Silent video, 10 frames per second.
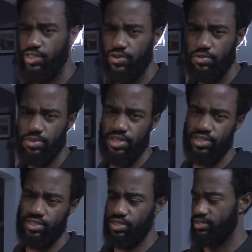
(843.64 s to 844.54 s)
30
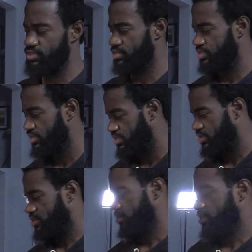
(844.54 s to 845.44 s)
minutes, so
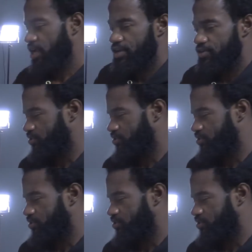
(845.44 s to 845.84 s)
I know